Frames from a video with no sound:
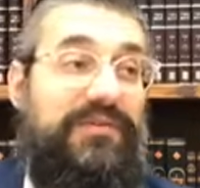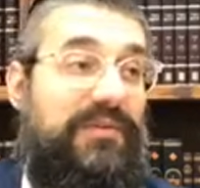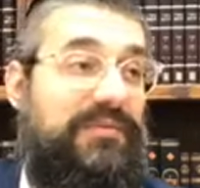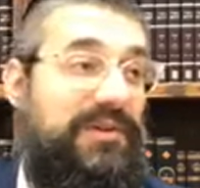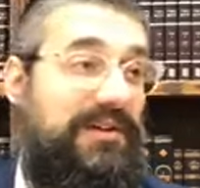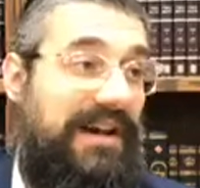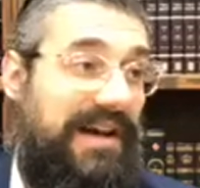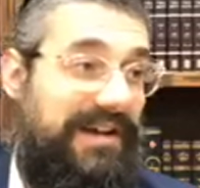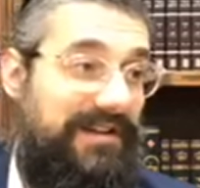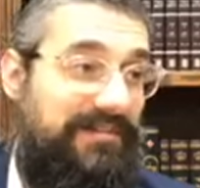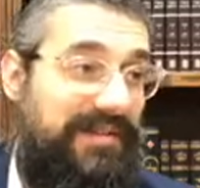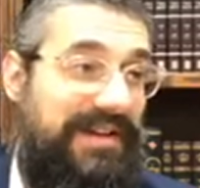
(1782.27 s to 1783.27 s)
from
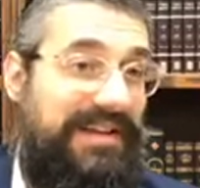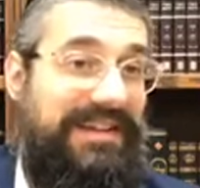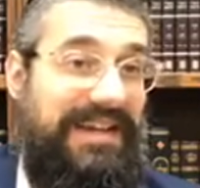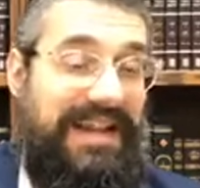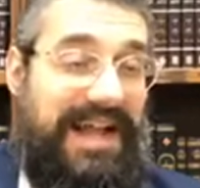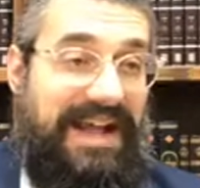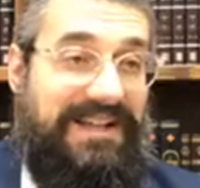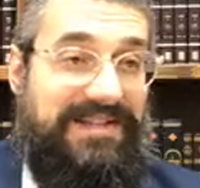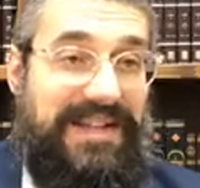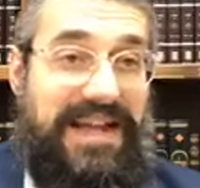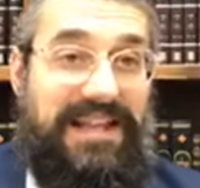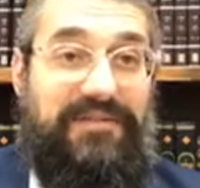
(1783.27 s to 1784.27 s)
Shochayim. They enhance,
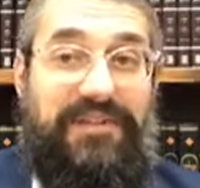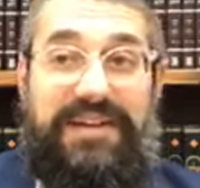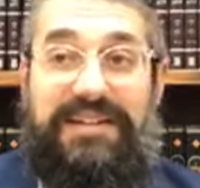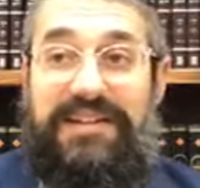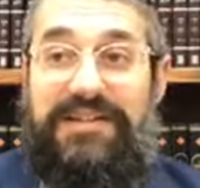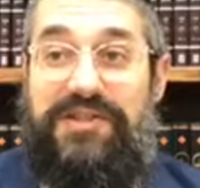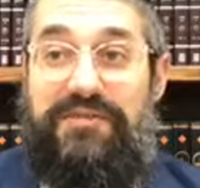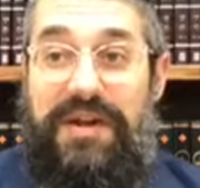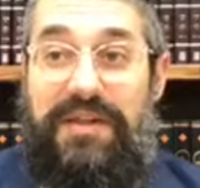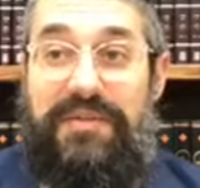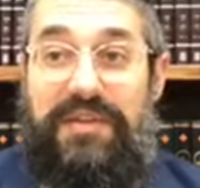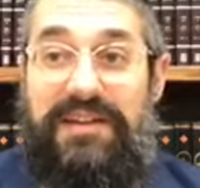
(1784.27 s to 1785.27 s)
they elevate, they
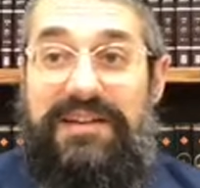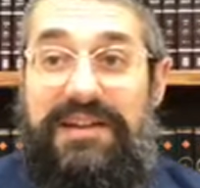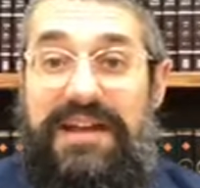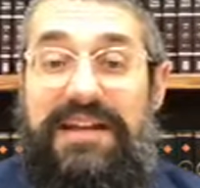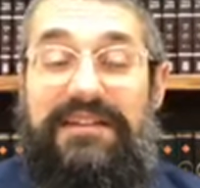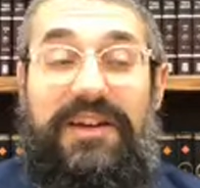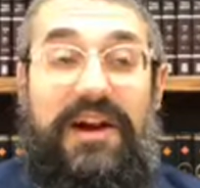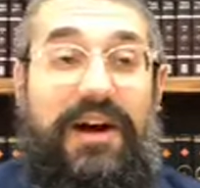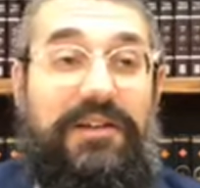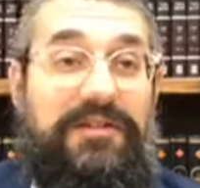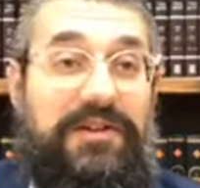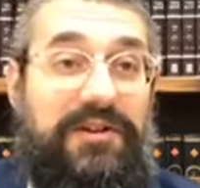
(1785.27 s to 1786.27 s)
strengthen, they
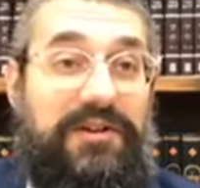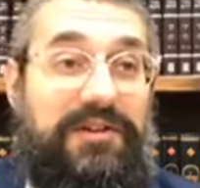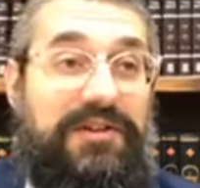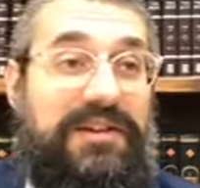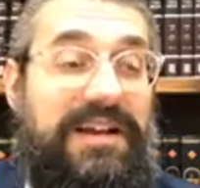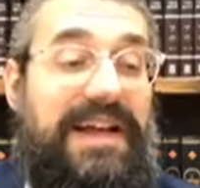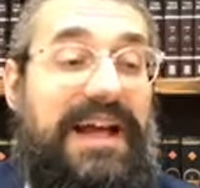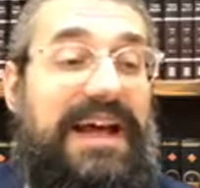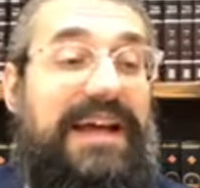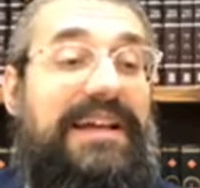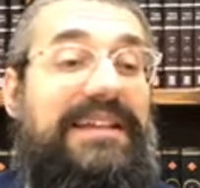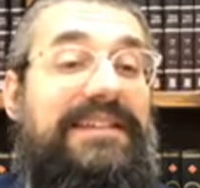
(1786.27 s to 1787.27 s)
undergird,
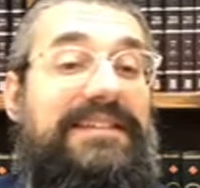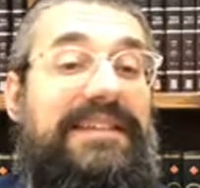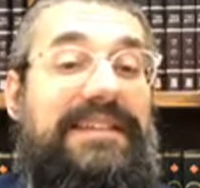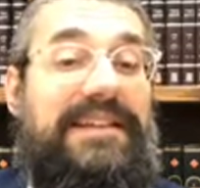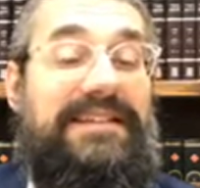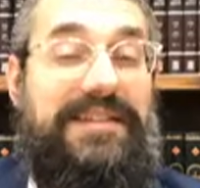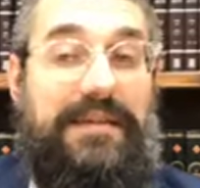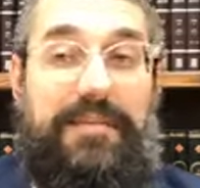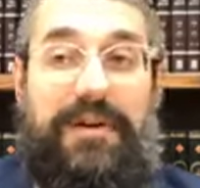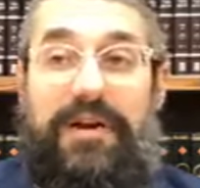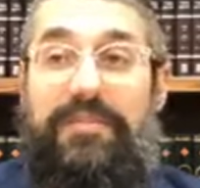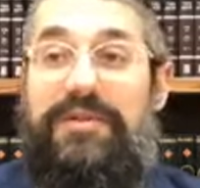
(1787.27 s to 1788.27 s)
and they
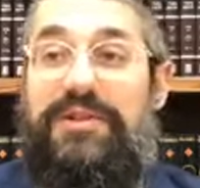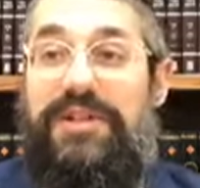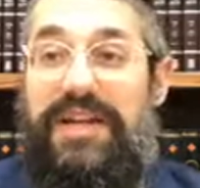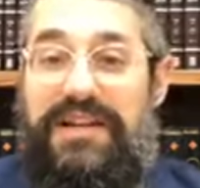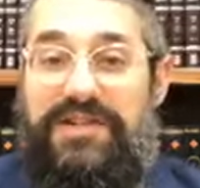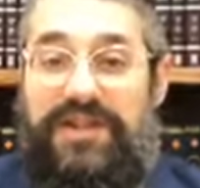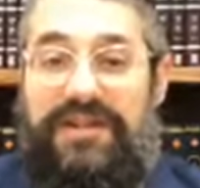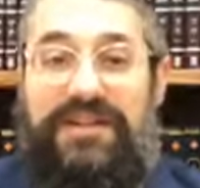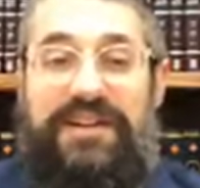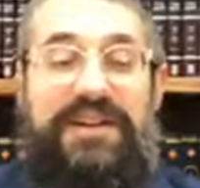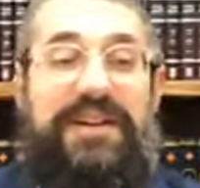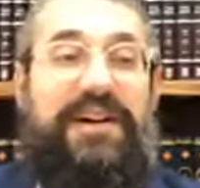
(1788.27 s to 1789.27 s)
deepen our appreciation
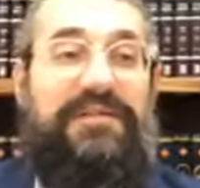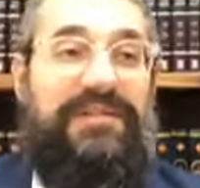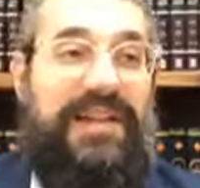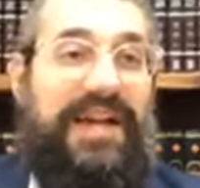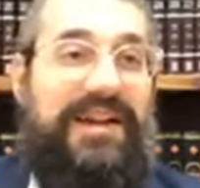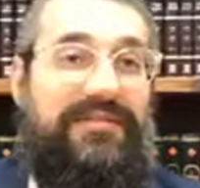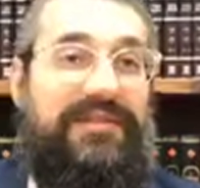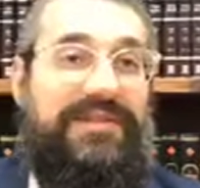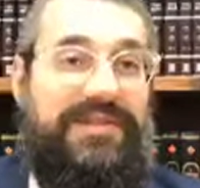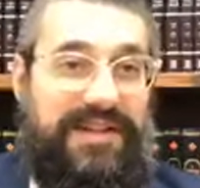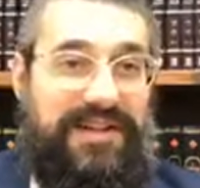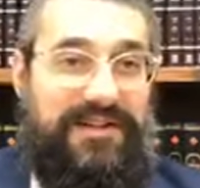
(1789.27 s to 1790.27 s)
of life
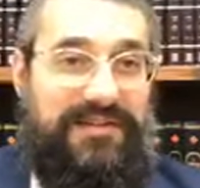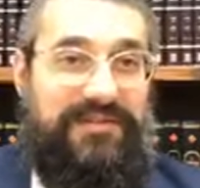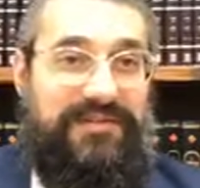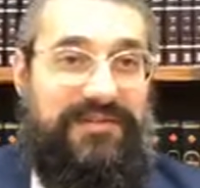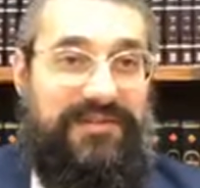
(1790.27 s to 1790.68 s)
itself.